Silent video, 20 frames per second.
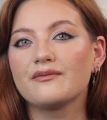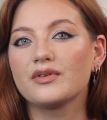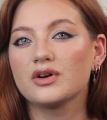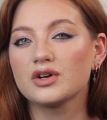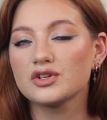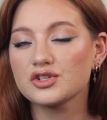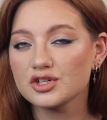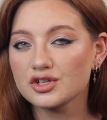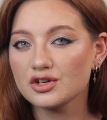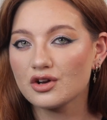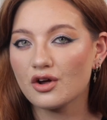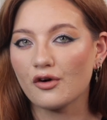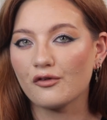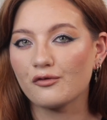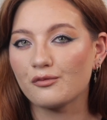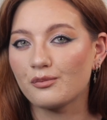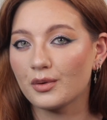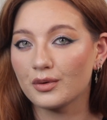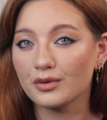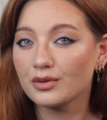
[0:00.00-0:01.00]
version
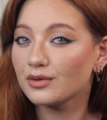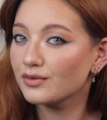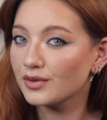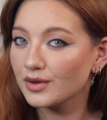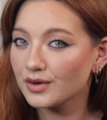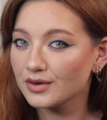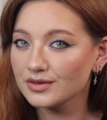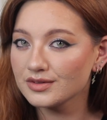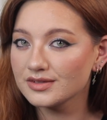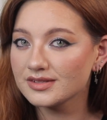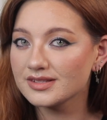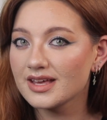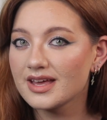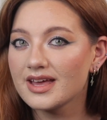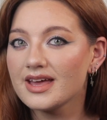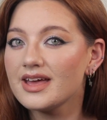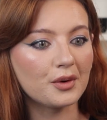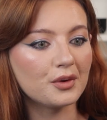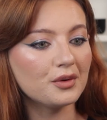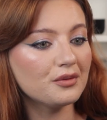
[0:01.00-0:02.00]
of both of those.
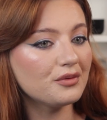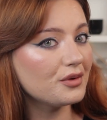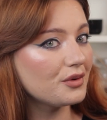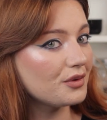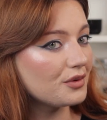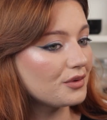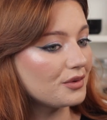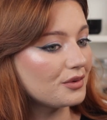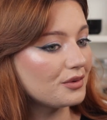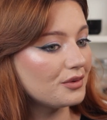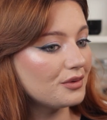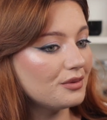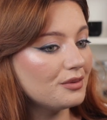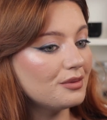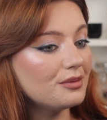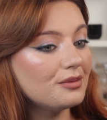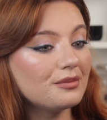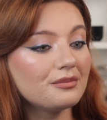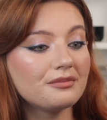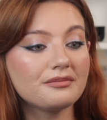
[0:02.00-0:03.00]

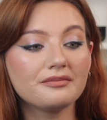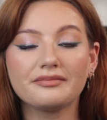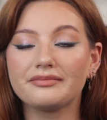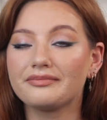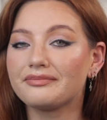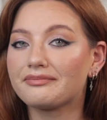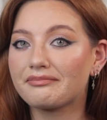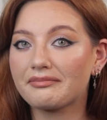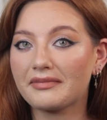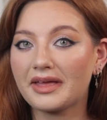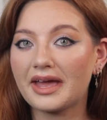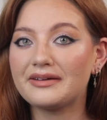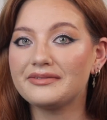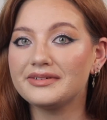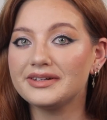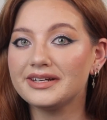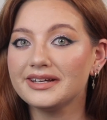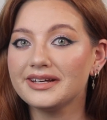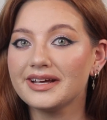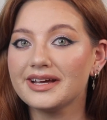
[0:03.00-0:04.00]
Overall,
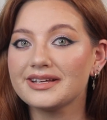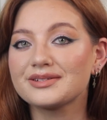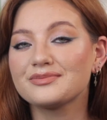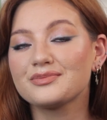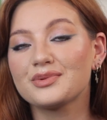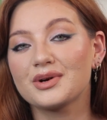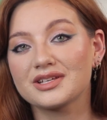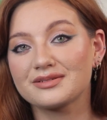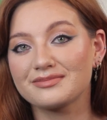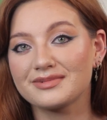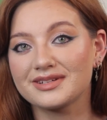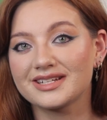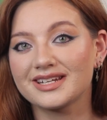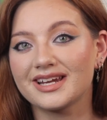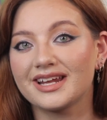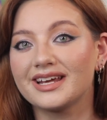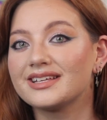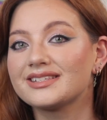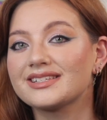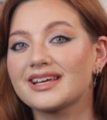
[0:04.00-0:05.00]
KVD has impressed me
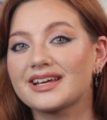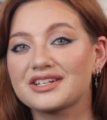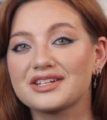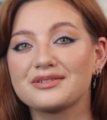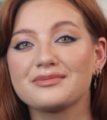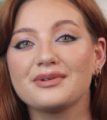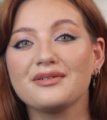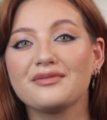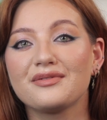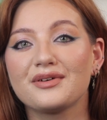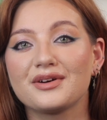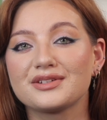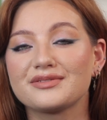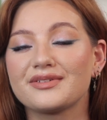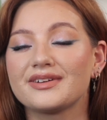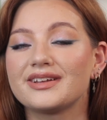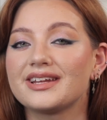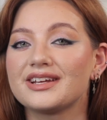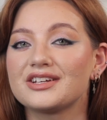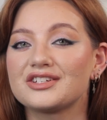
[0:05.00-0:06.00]
today. It's actually my first
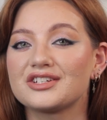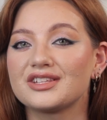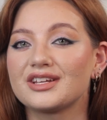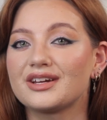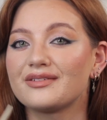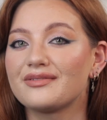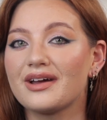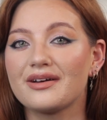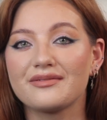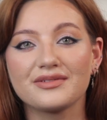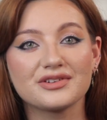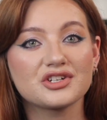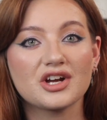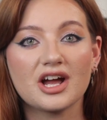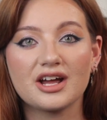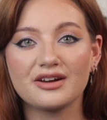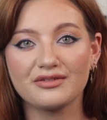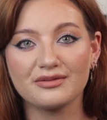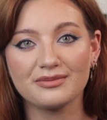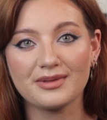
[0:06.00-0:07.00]
foundation that I've ever
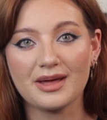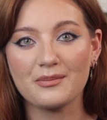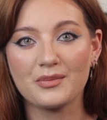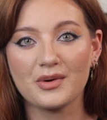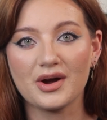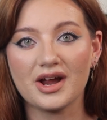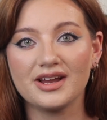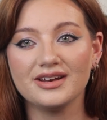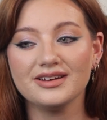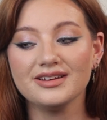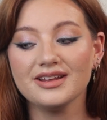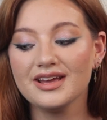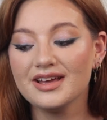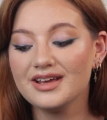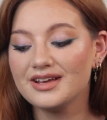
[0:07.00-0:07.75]
tried from that brand.